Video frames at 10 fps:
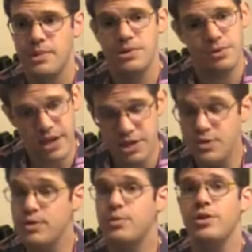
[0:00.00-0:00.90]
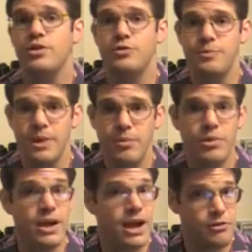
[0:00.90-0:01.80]
So guess who was one of those people
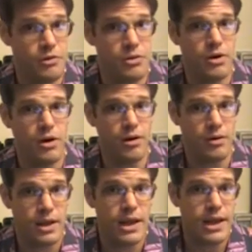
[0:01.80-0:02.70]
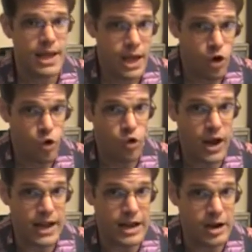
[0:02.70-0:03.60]
that got a phone call?
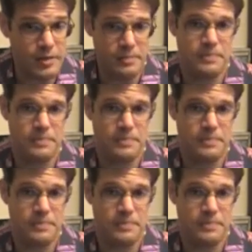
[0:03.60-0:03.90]
Right here.